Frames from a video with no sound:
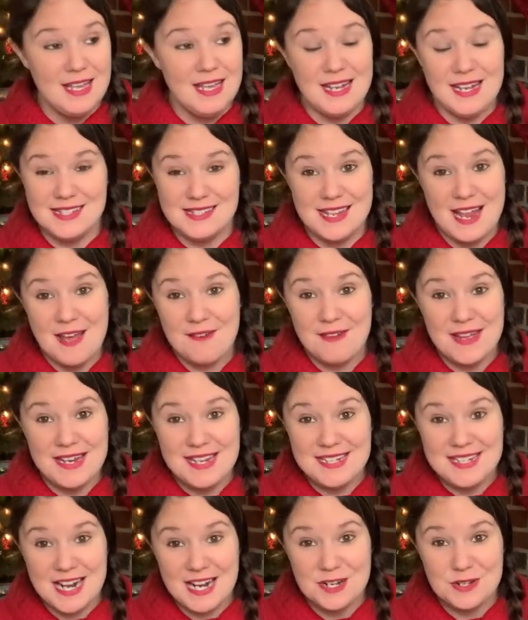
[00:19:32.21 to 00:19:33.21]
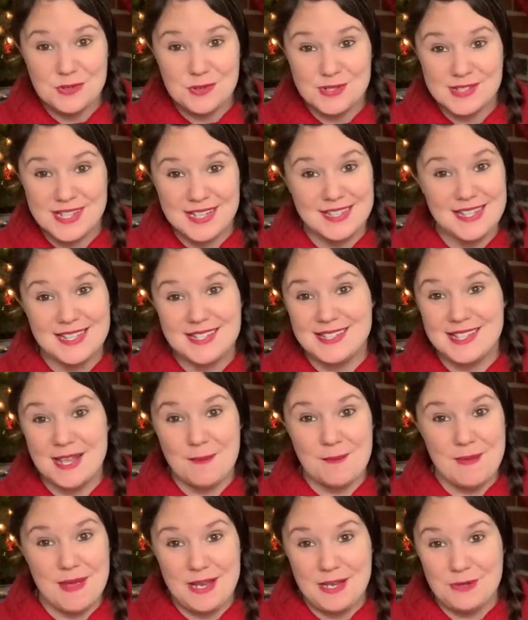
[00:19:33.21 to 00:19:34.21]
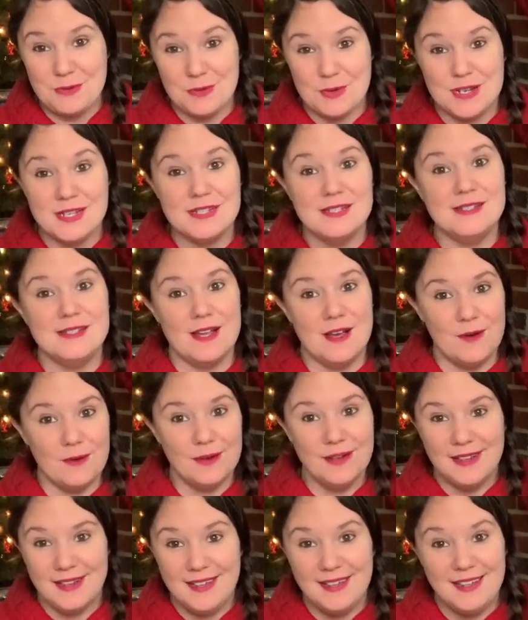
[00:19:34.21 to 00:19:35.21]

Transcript: He doesn't have any dinosaurs like this that make noise, so